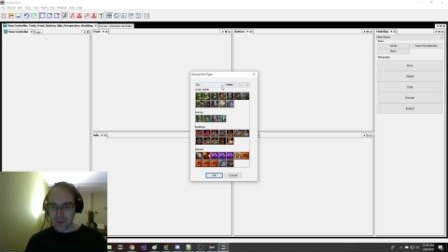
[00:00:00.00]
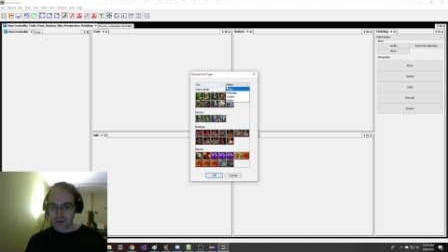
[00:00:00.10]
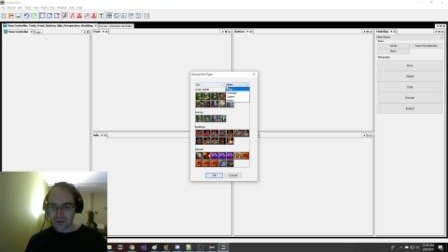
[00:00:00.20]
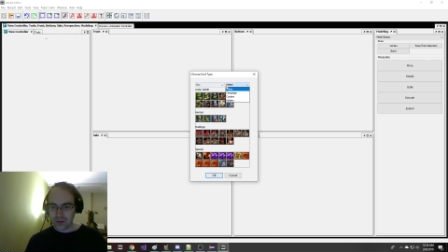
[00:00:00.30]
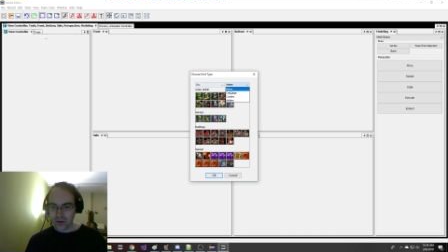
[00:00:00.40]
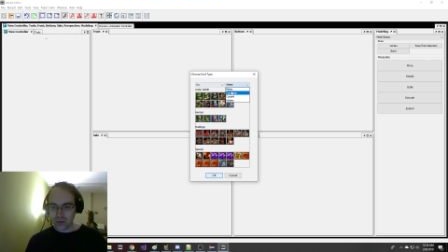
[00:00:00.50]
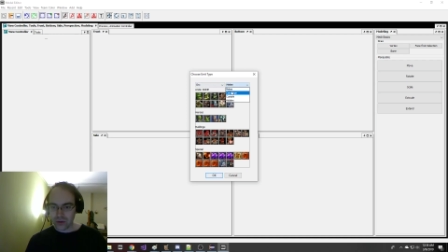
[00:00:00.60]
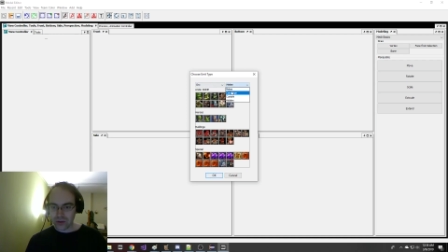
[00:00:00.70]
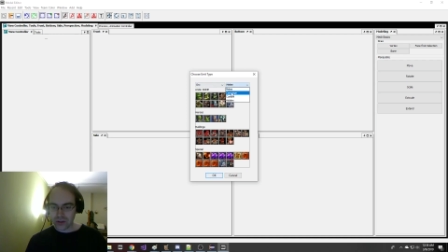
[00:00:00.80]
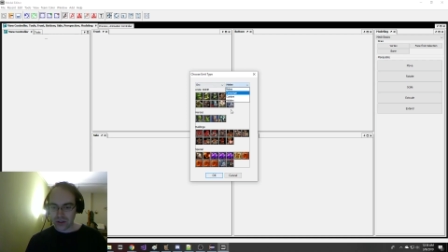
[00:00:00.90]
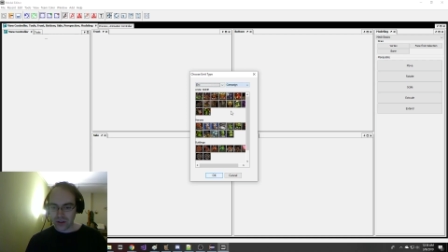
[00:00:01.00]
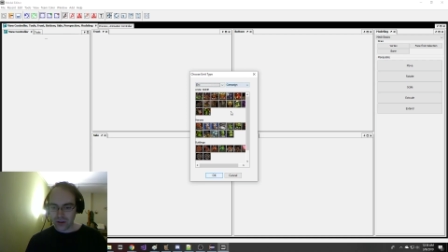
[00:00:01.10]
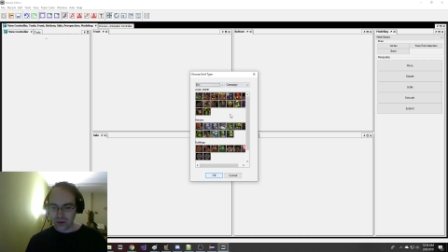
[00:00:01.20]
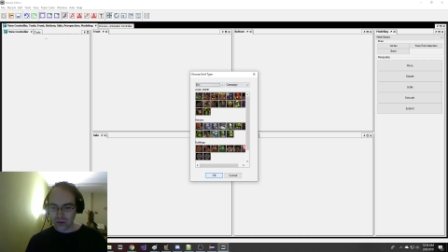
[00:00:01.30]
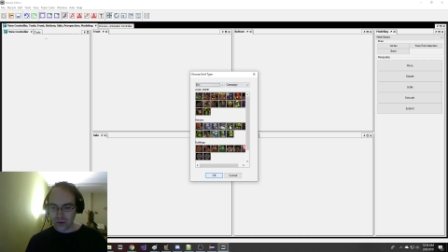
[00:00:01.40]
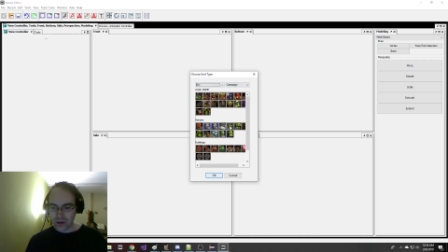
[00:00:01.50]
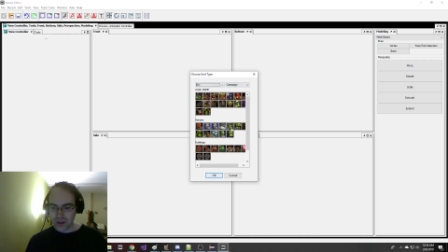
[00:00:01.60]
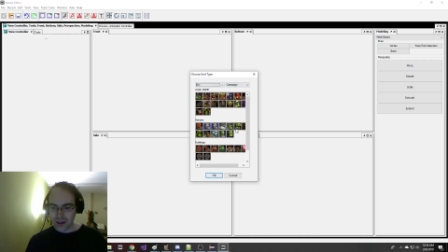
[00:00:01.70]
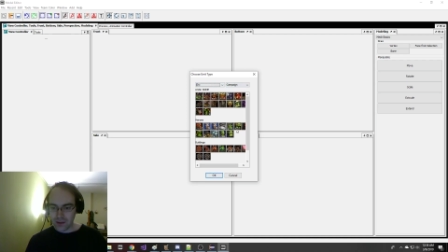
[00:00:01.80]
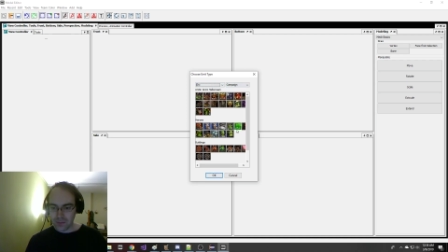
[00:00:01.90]
So we're just going to go into Org
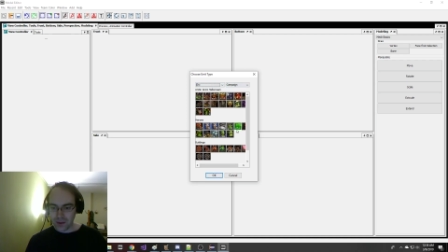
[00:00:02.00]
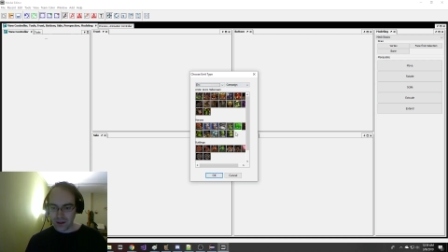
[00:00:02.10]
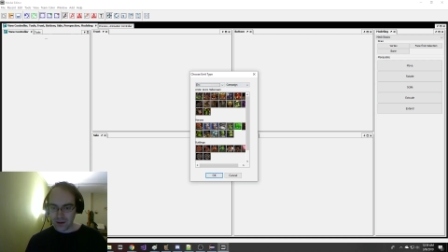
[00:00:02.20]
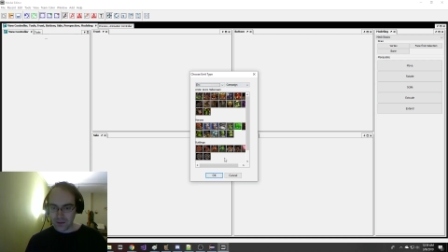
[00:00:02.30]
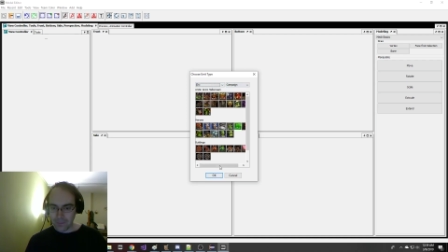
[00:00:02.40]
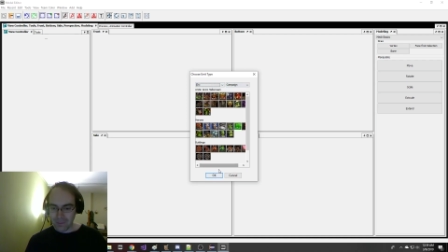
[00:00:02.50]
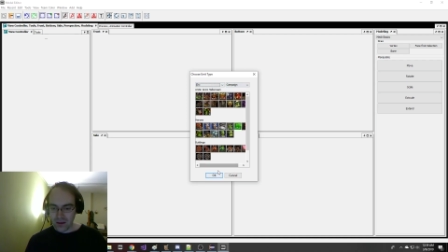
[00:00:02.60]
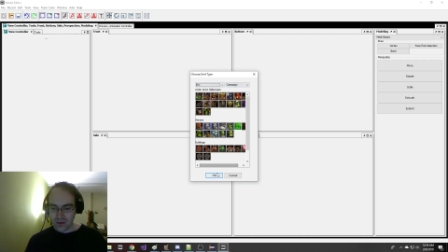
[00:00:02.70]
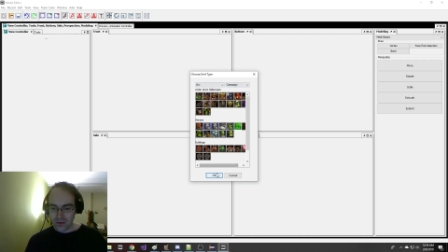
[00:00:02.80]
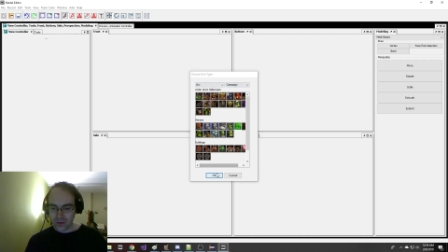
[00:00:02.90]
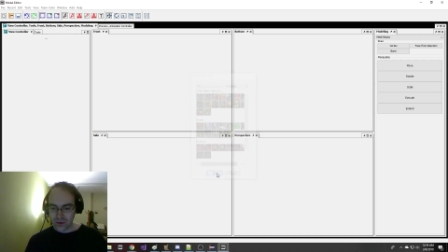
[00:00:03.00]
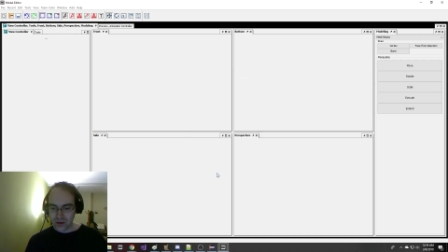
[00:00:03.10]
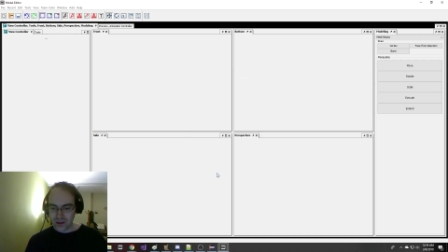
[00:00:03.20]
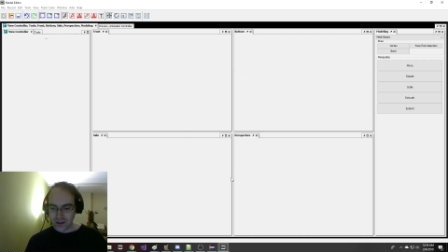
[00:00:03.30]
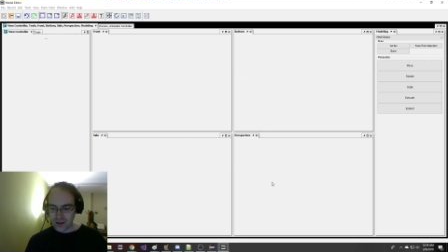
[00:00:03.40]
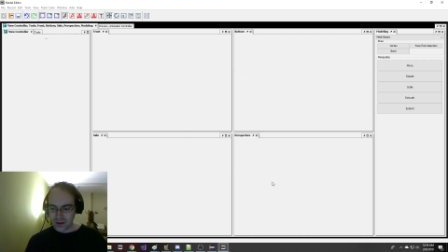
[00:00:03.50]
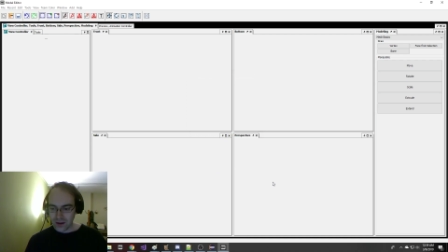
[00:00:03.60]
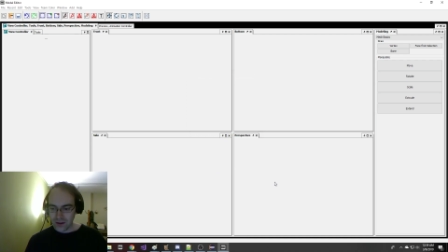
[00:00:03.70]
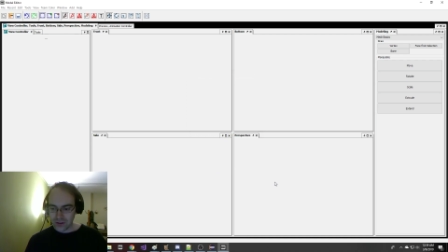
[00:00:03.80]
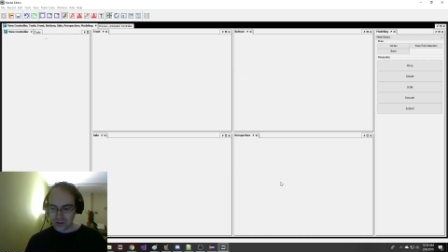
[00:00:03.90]
Campaign. We're going to get a
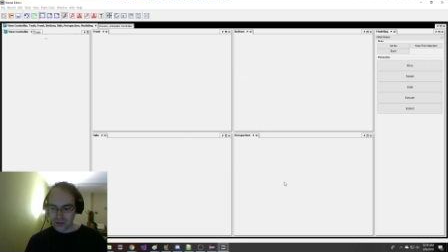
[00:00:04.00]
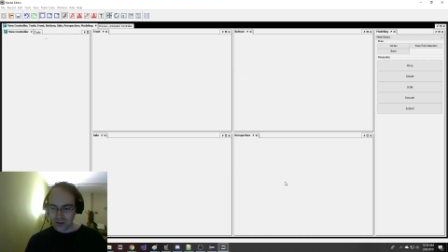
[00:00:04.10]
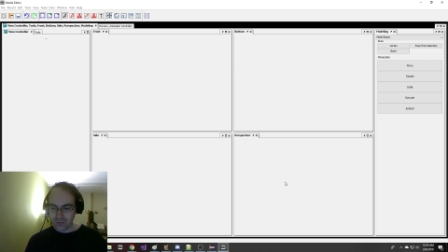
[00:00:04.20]
Hellscream